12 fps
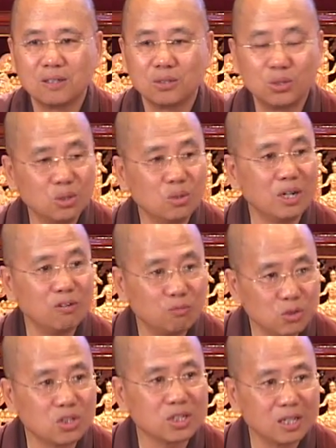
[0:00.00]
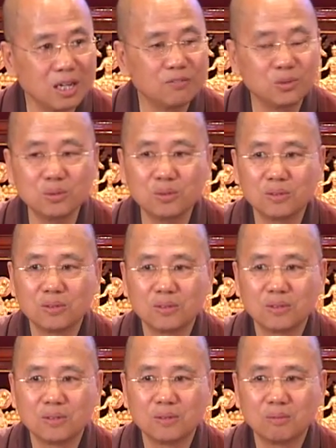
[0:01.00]
You know at which level
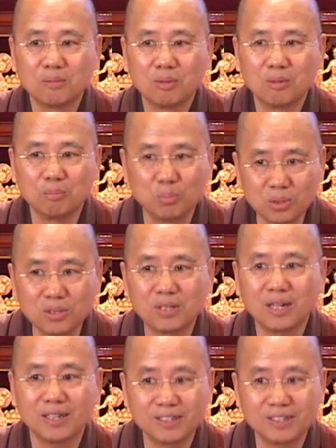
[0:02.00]
Buddha